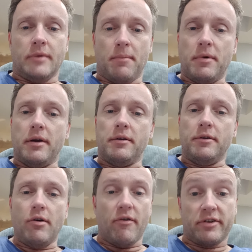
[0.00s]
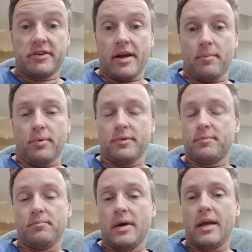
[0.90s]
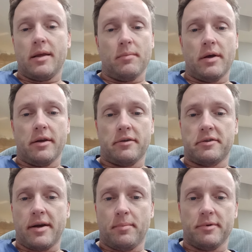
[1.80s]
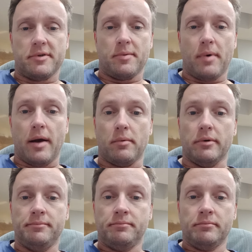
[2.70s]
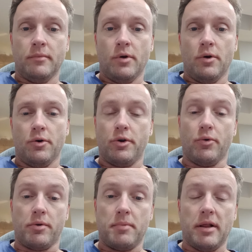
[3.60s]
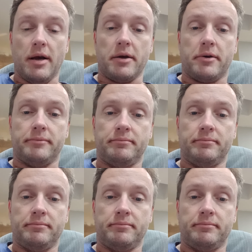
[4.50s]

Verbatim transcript: I mean, you have examples, many, many examples in the Bible. What do you want to be like?